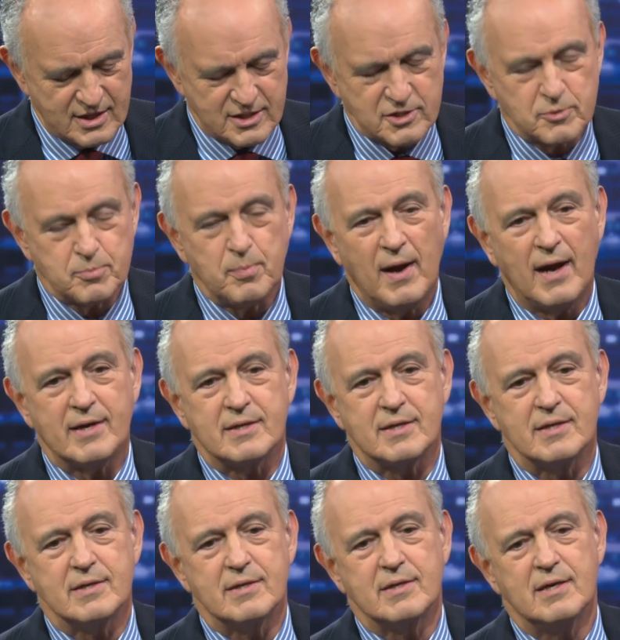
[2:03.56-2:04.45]

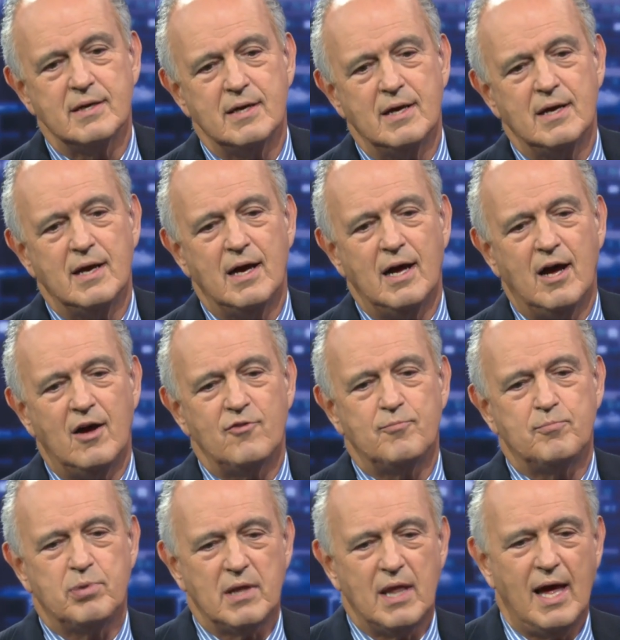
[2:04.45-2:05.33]
expected
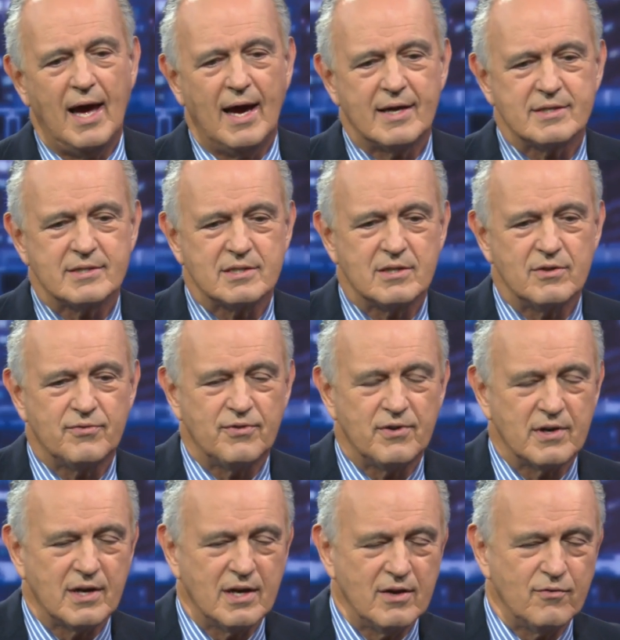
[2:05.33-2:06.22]
of blacks to
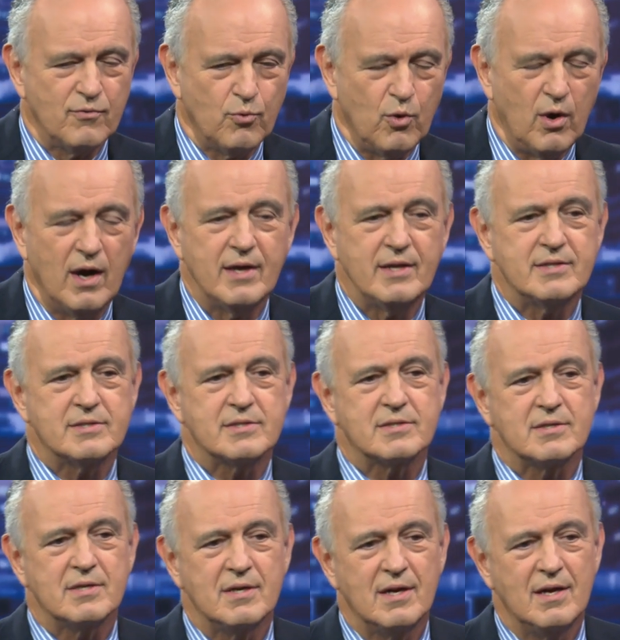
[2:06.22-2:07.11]
forgive
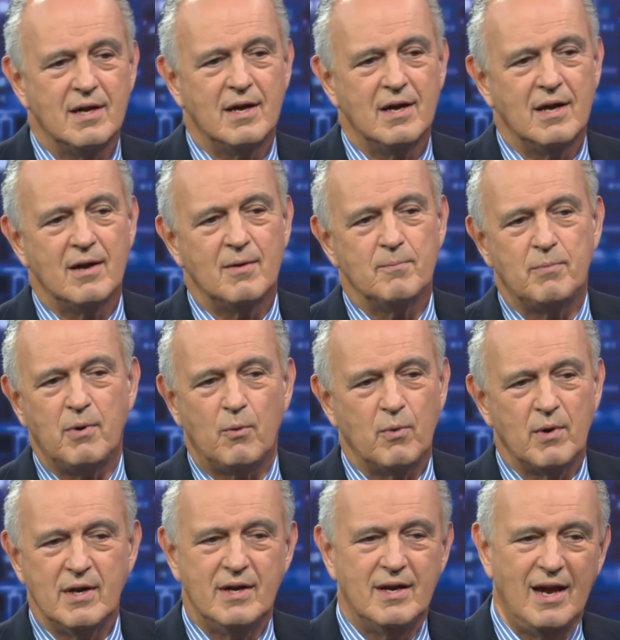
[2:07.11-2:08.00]
whites, but
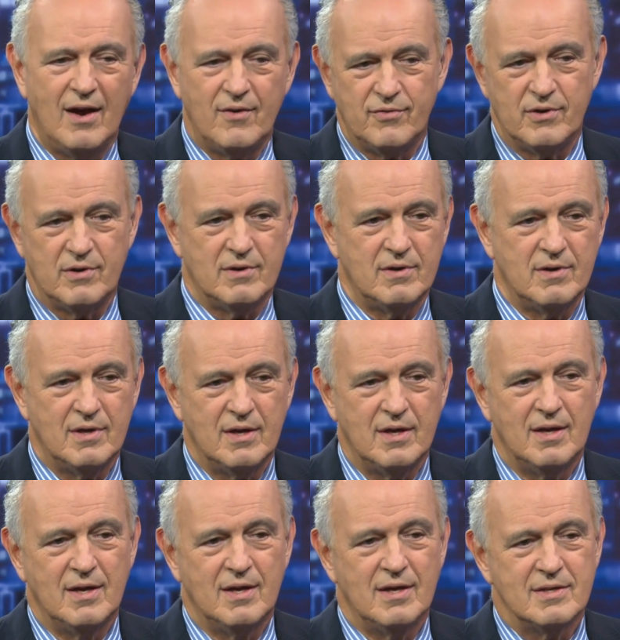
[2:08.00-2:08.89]
we never
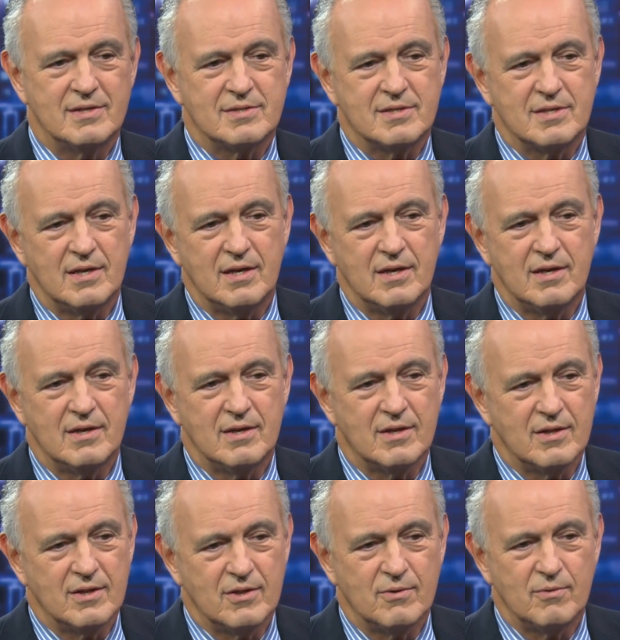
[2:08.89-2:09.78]
see
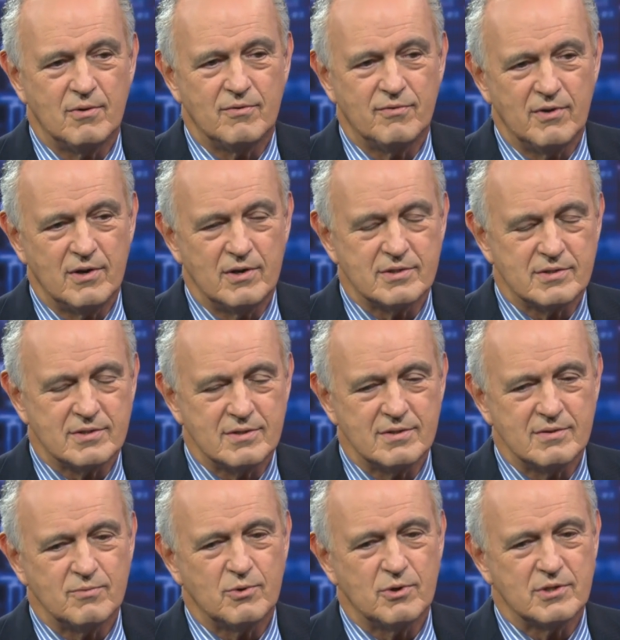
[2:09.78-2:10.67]
the reverse,
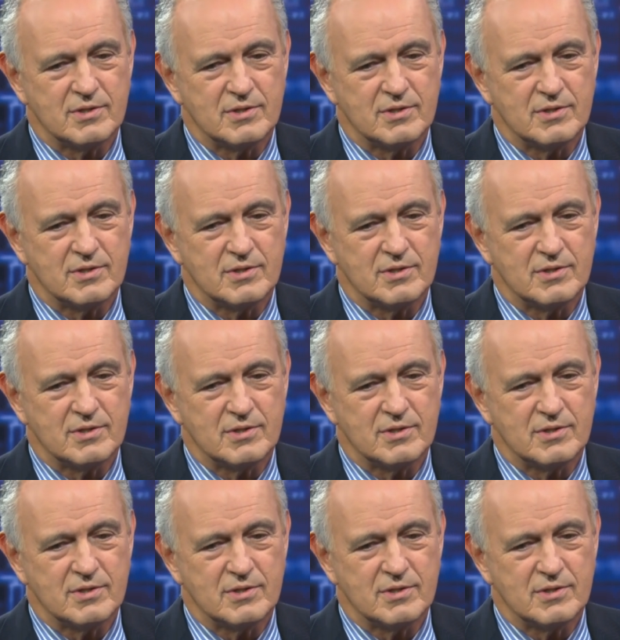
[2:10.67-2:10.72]
and we're